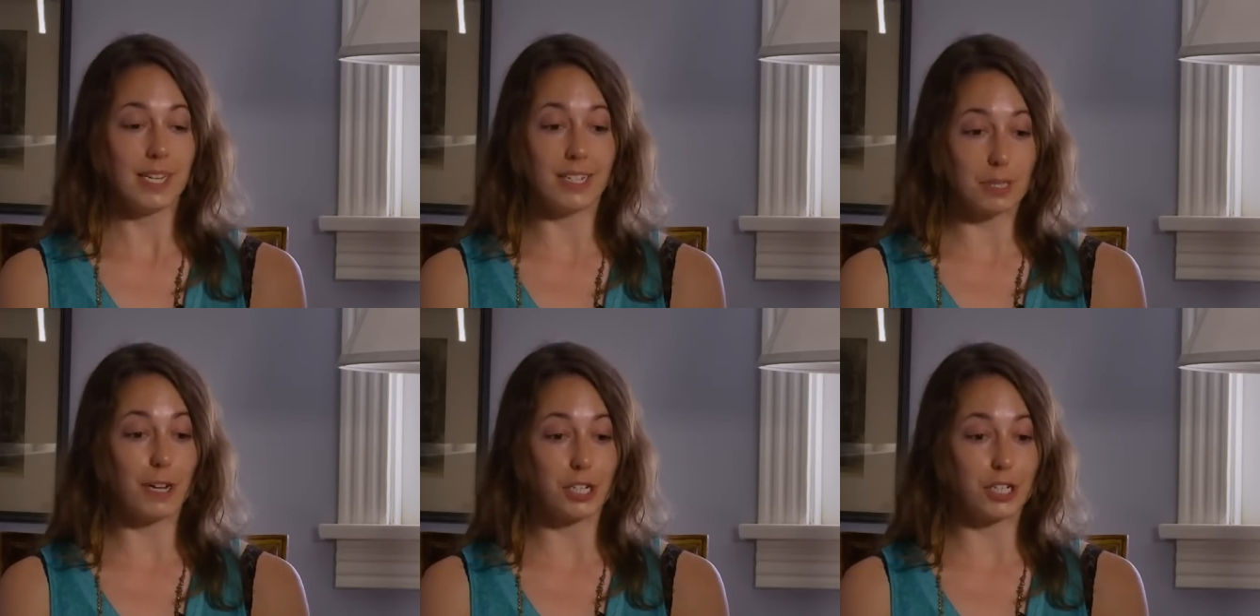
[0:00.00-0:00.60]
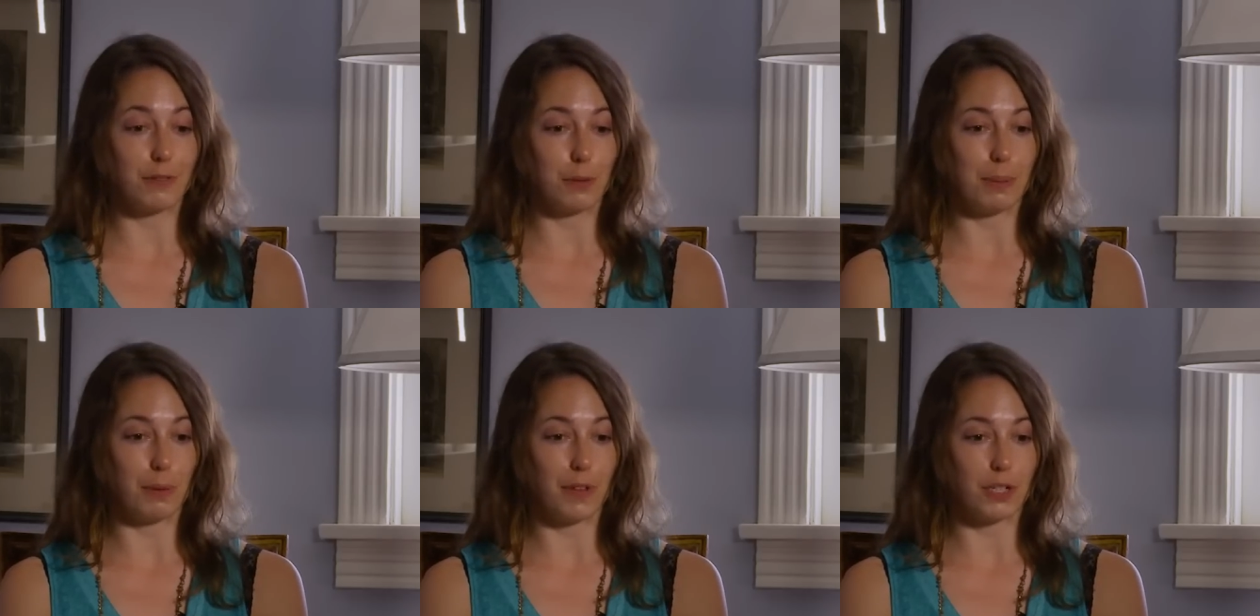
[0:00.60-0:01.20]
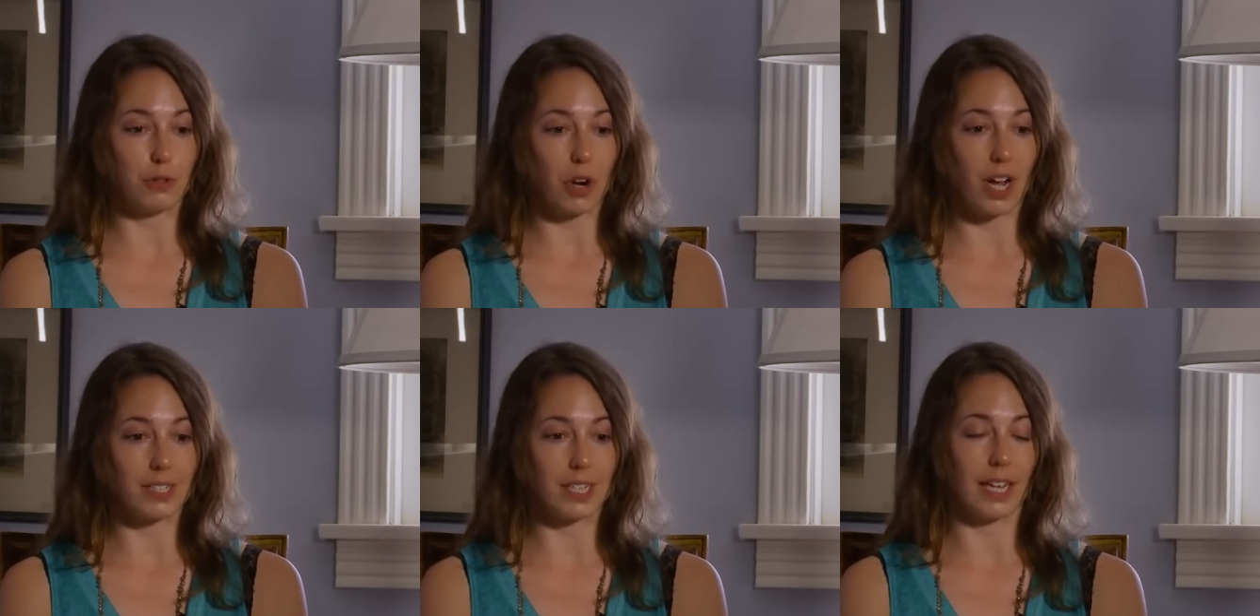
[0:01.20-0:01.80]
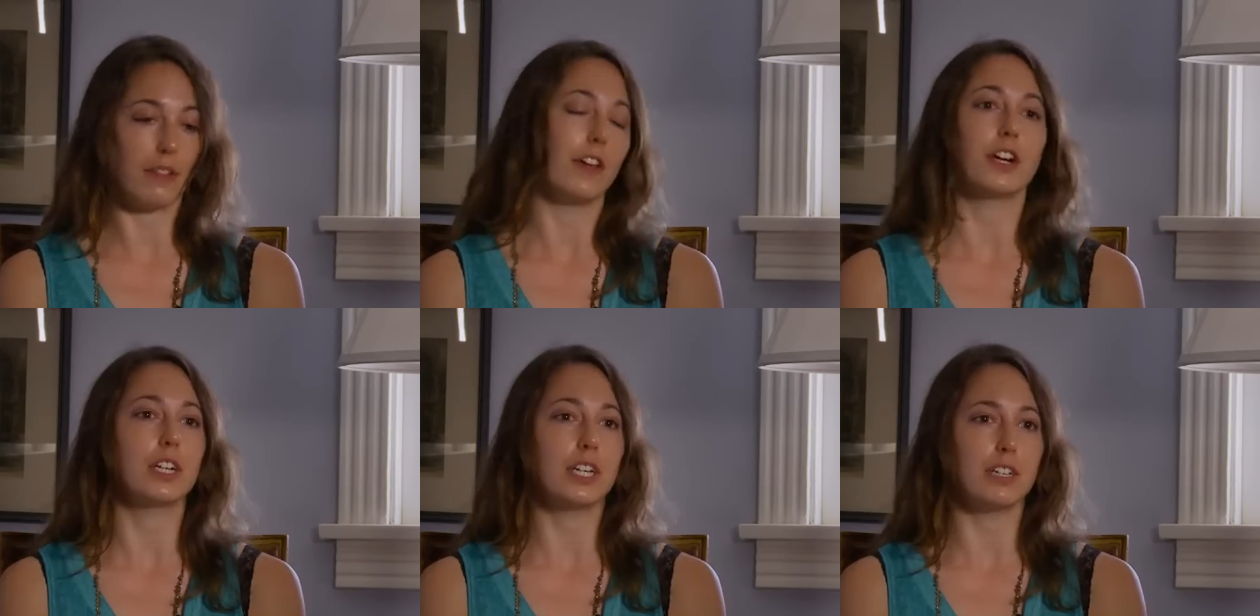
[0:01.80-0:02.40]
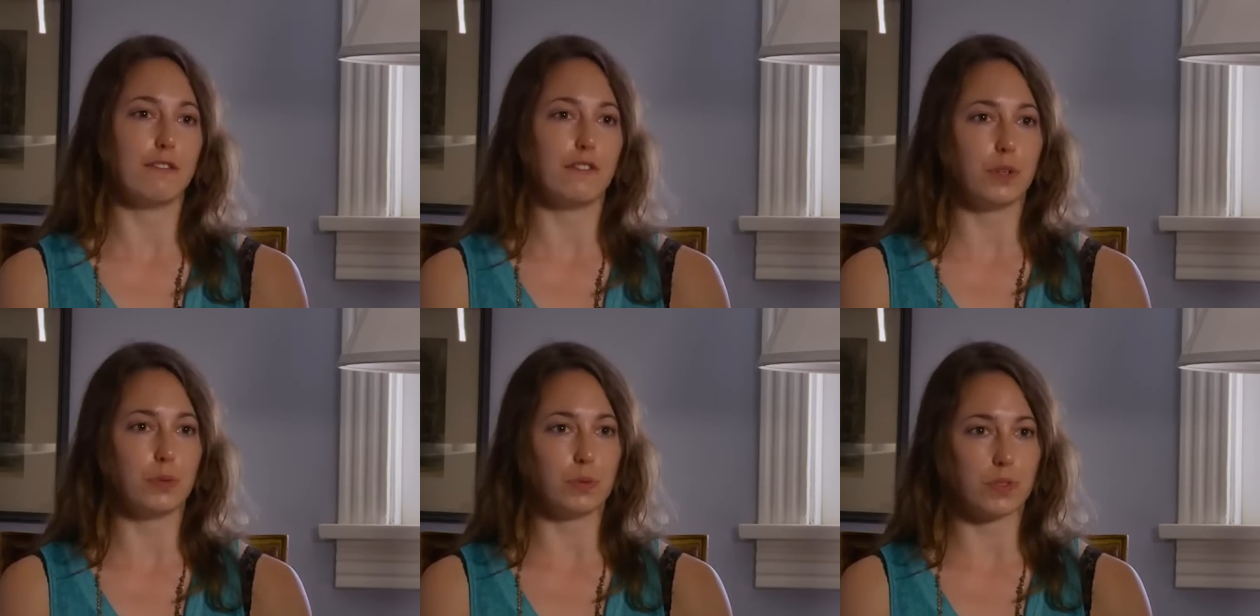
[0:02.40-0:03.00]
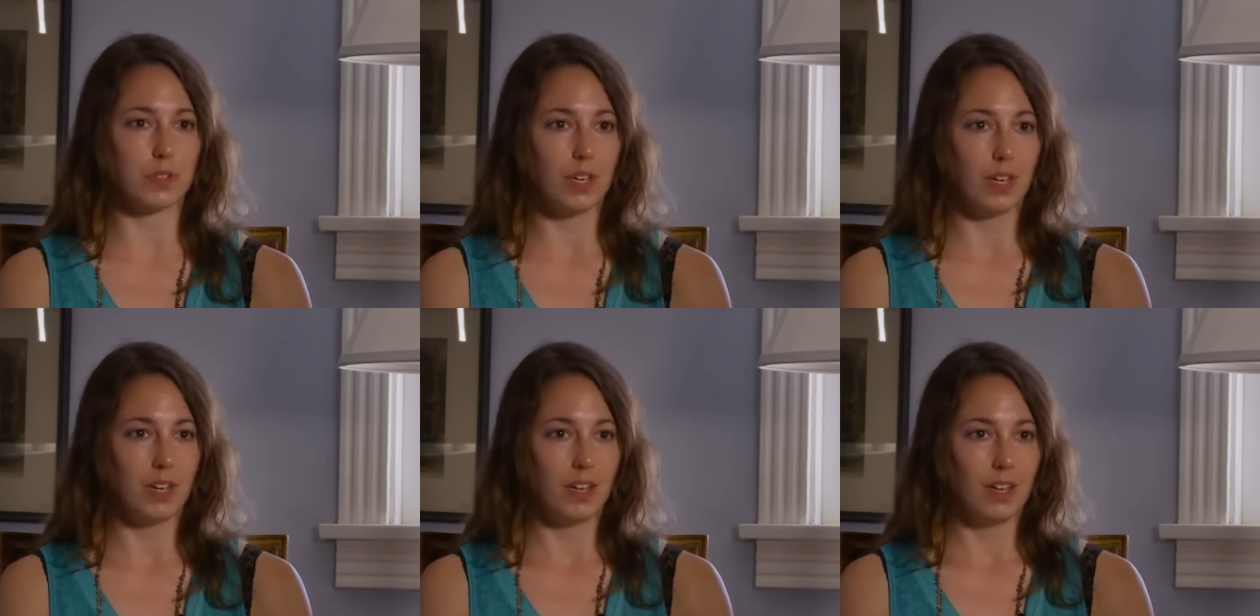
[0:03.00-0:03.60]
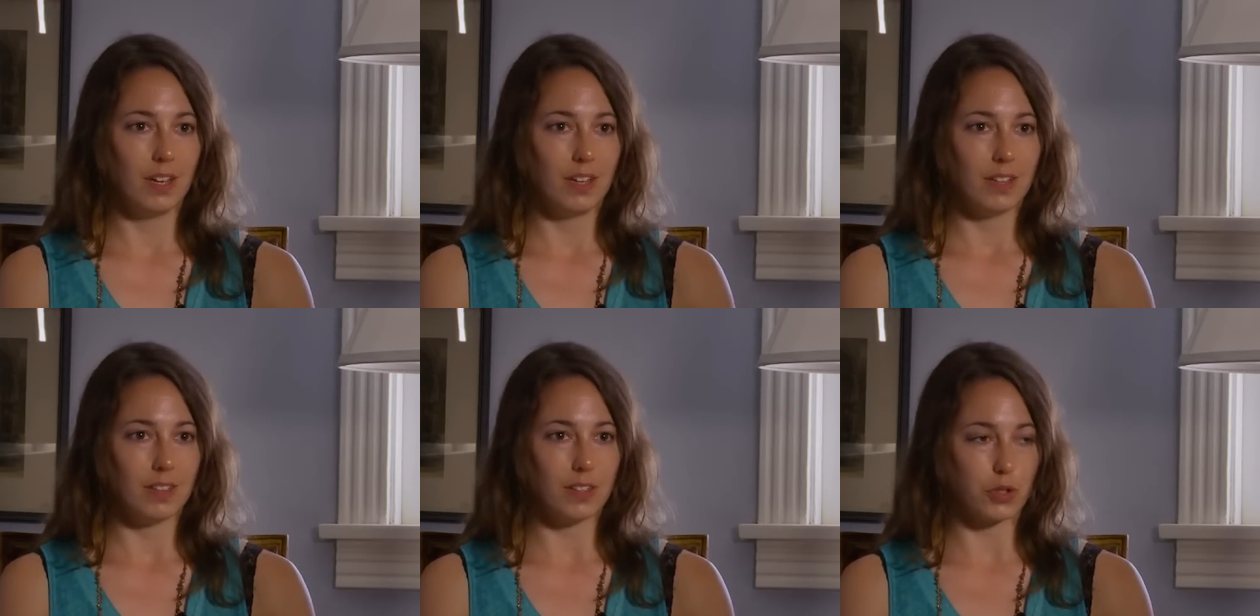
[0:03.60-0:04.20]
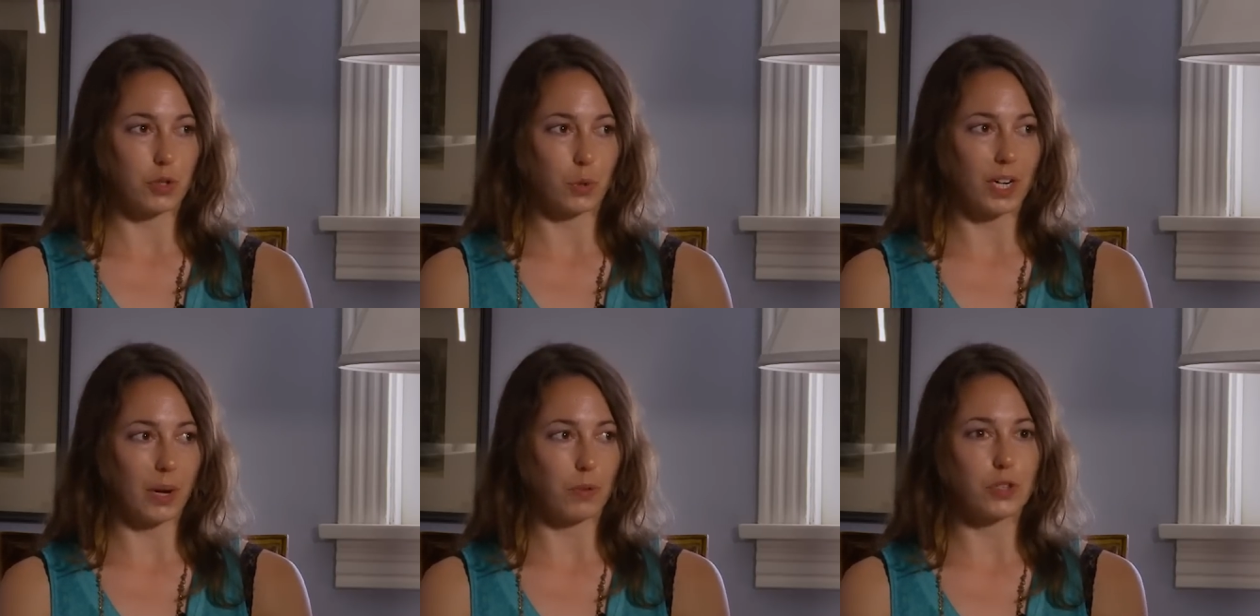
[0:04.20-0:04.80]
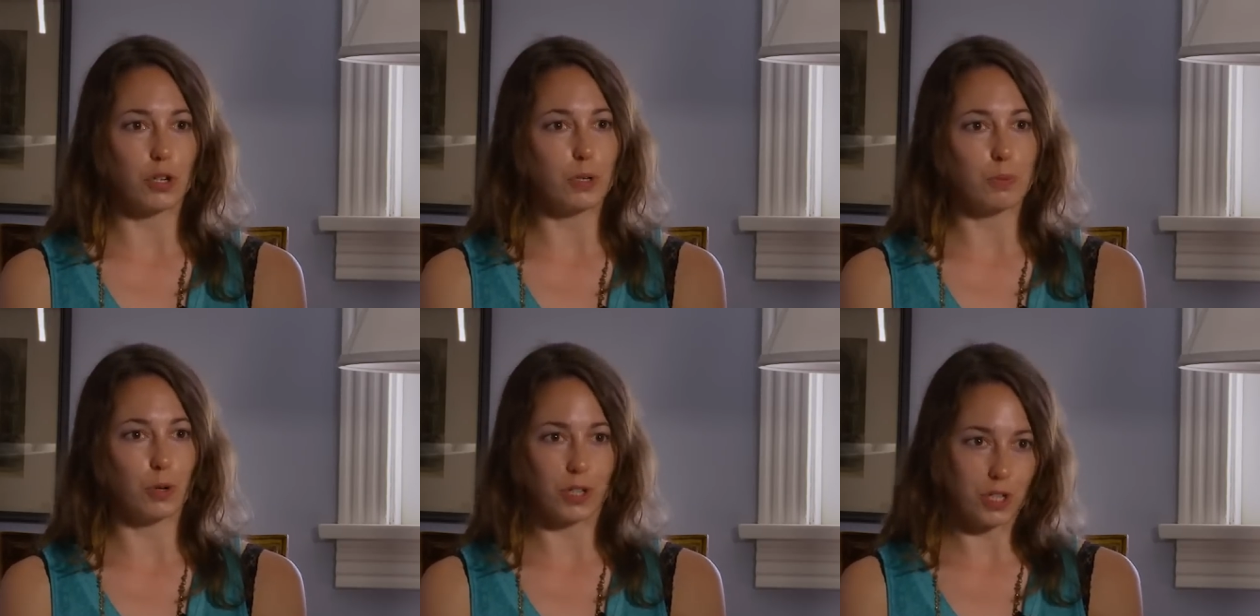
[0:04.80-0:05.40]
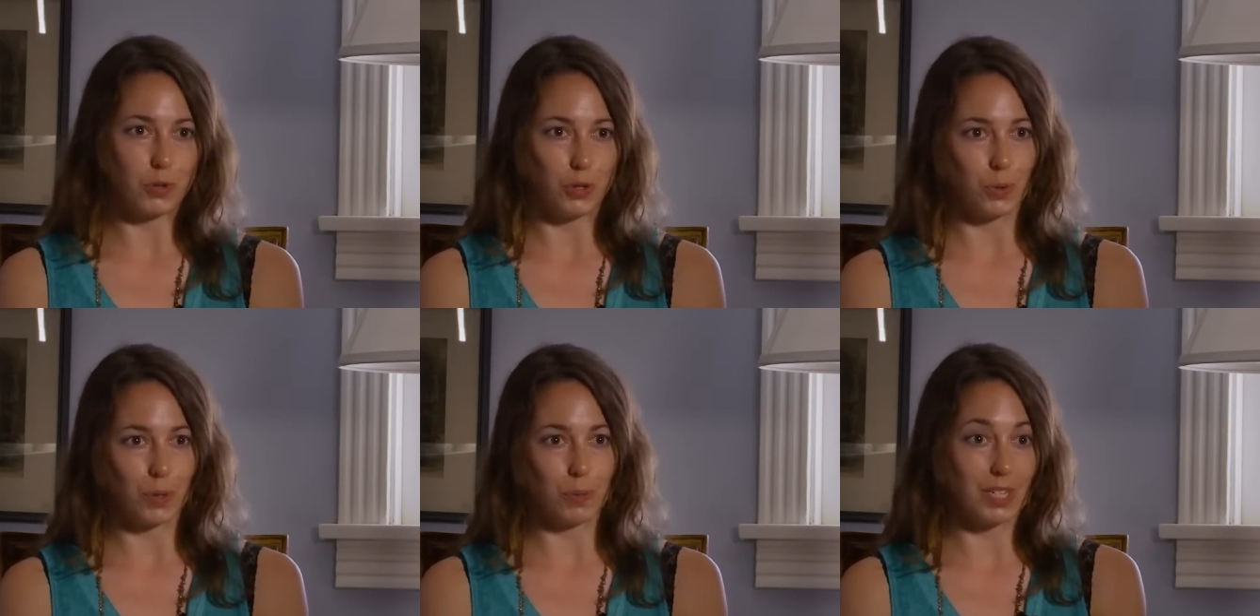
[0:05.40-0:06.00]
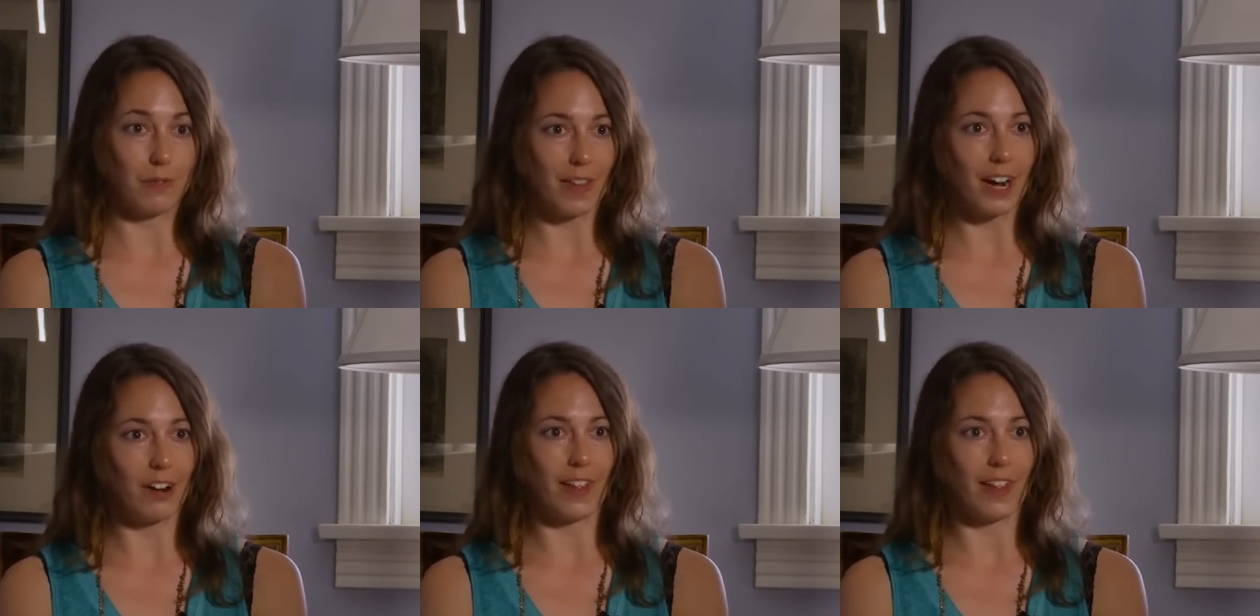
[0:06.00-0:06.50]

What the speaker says: and especially if they're people that you trust, like they're gonna infuse the story with so much more than you knew was even there.